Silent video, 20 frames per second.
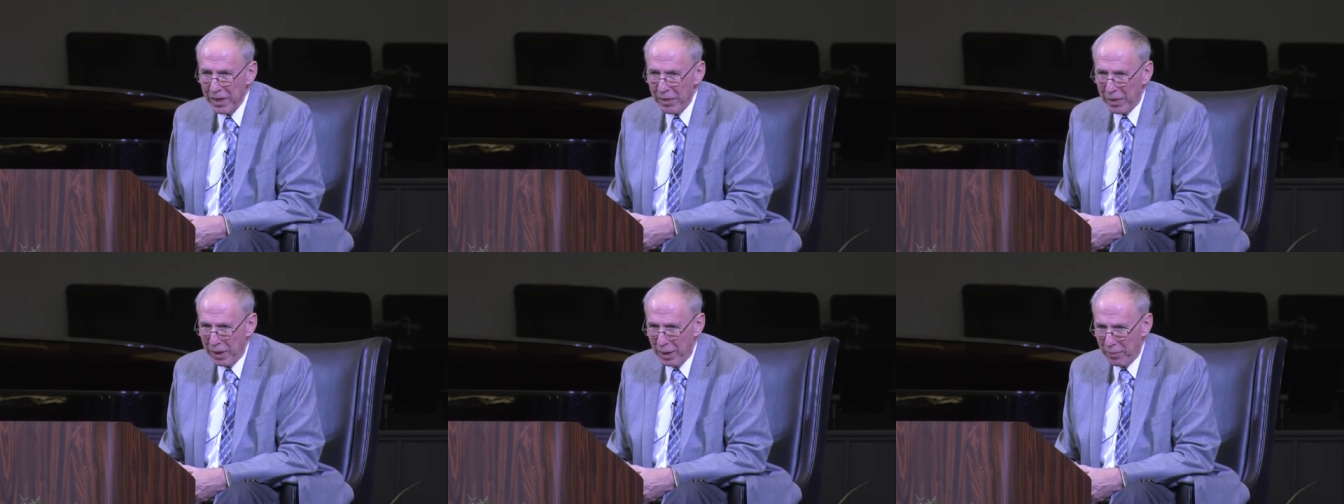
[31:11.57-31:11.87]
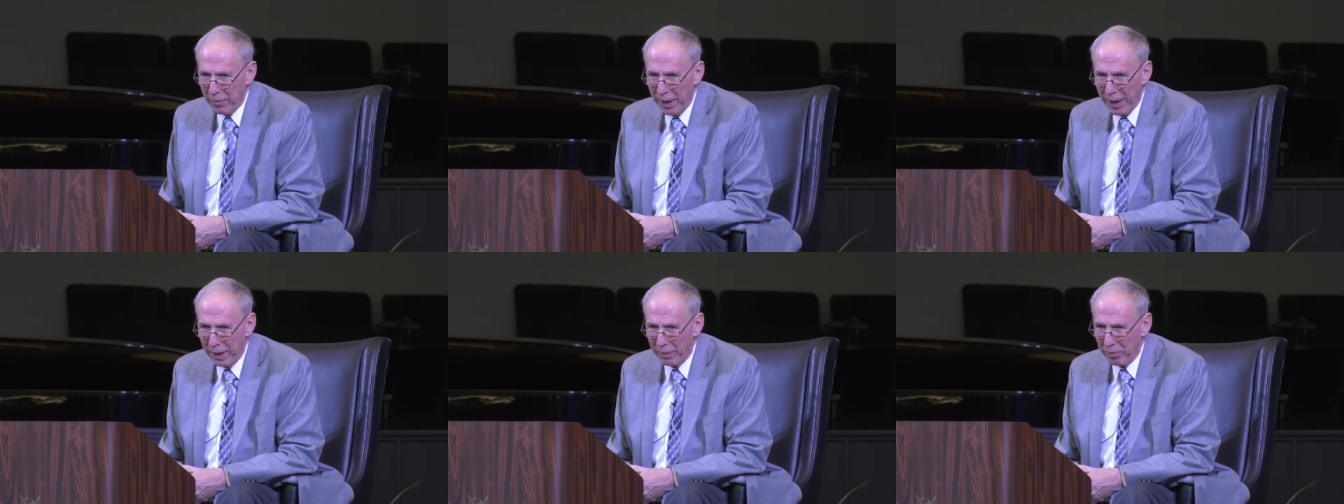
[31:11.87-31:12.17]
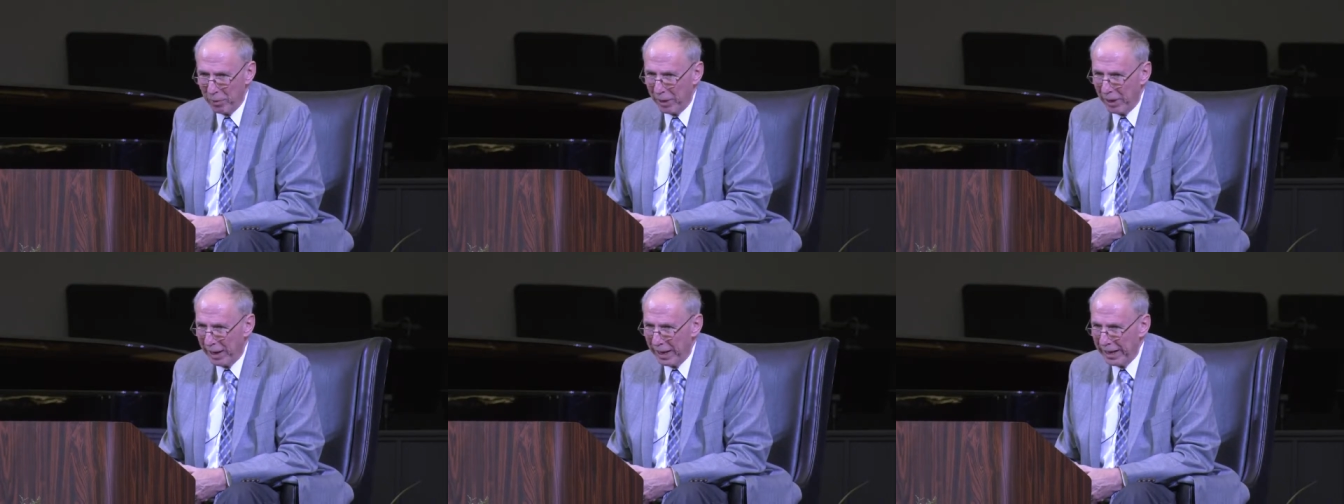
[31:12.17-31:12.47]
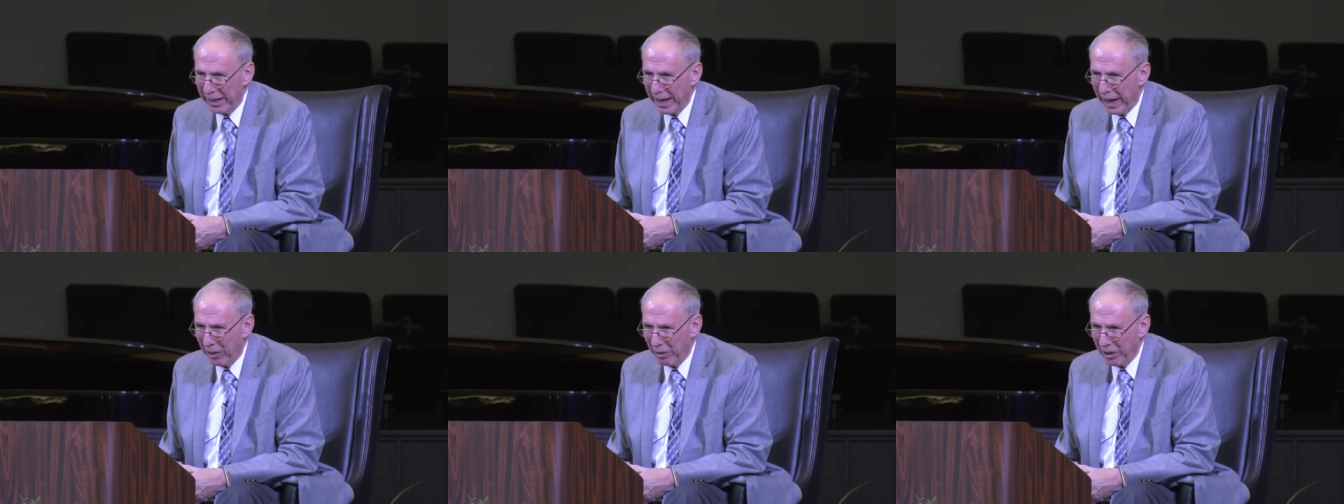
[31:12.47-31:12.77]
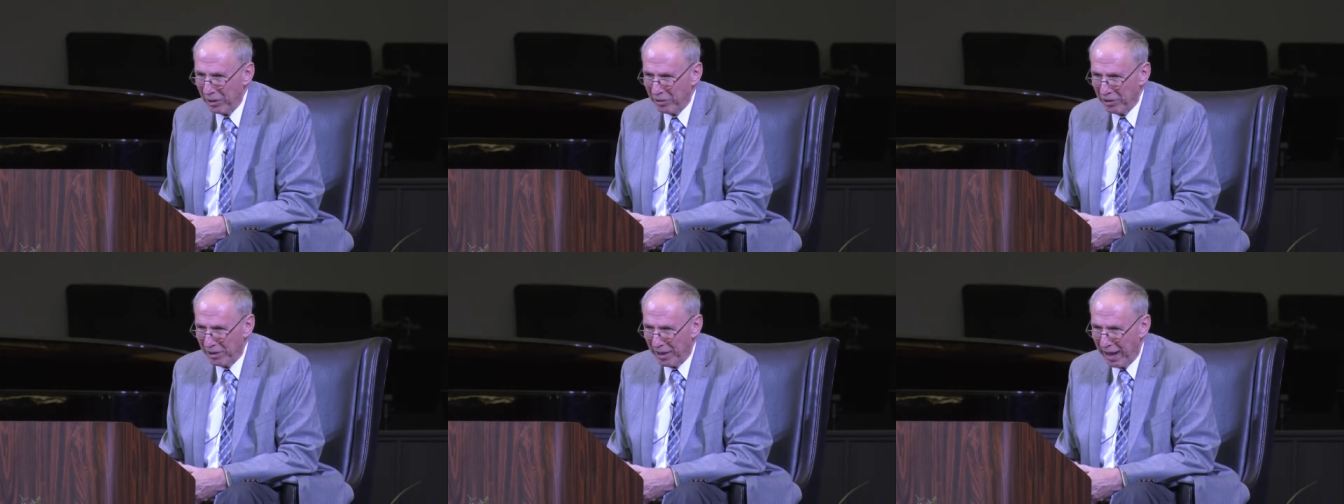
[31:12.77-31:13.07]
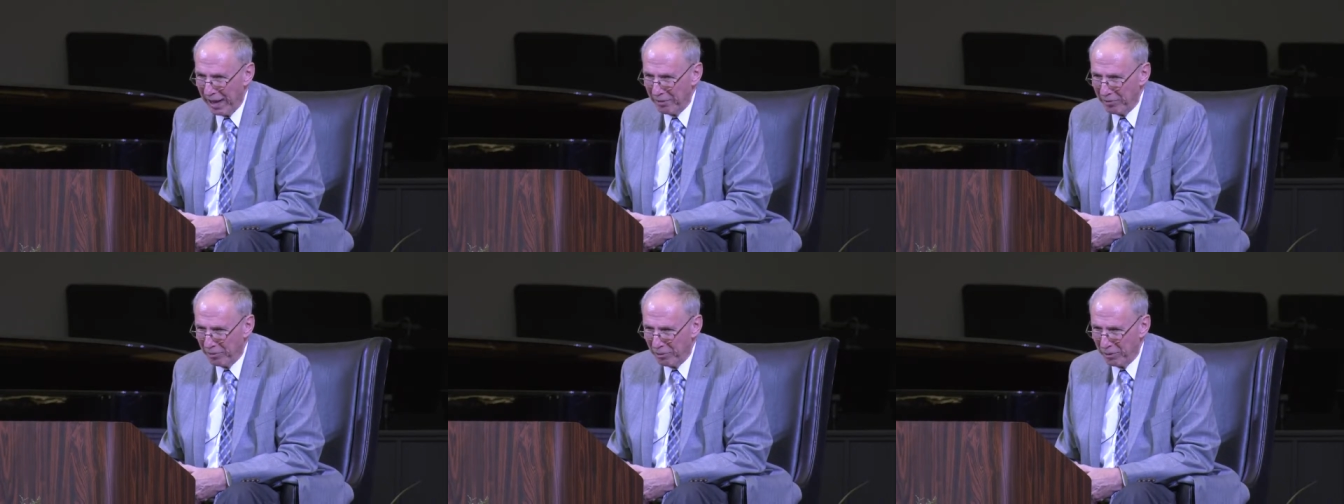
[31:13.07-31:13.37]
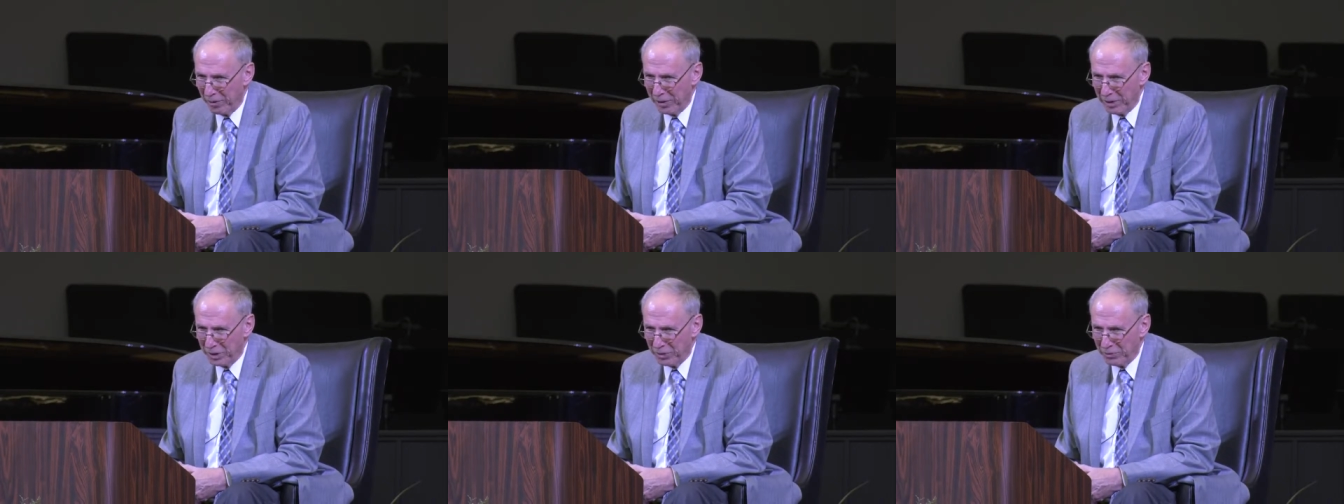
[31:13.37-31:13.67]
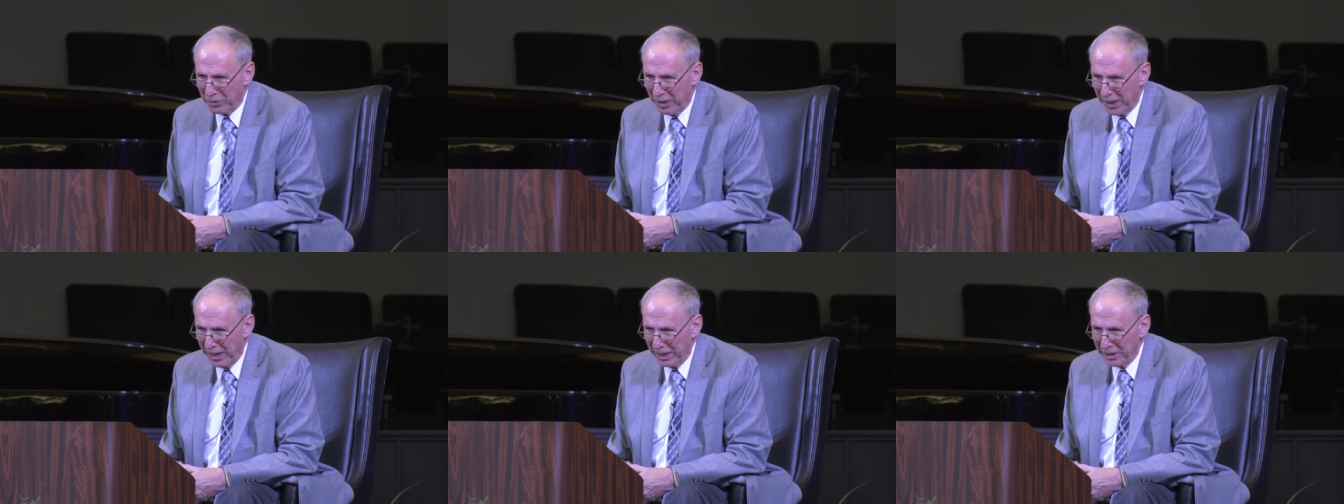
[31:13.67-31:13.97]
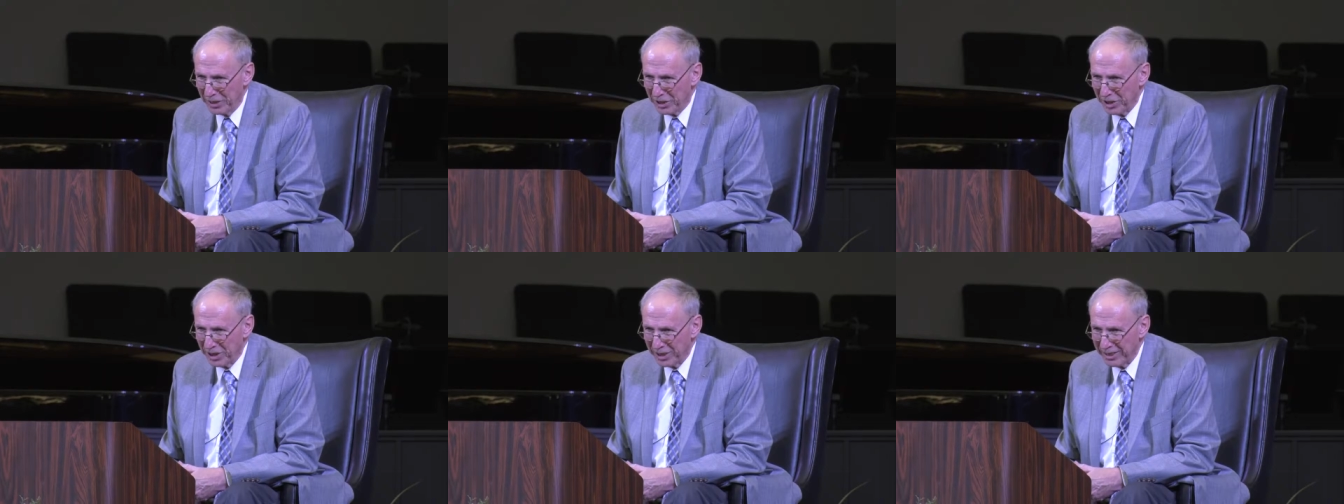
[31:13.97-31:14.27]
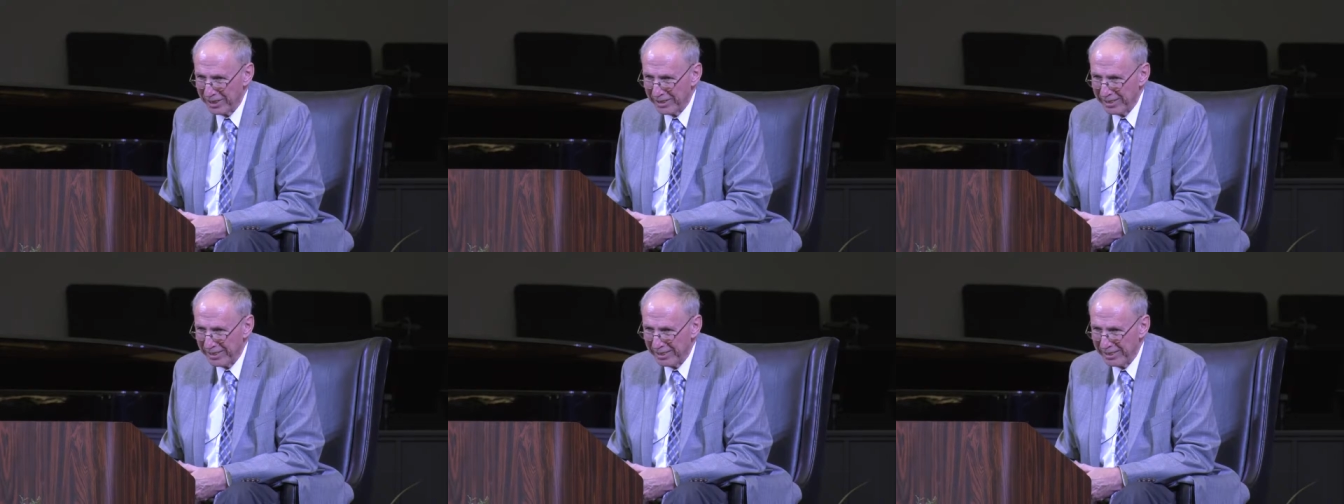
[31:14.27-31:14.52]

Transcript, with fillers: that a man would lay down his life for his friends.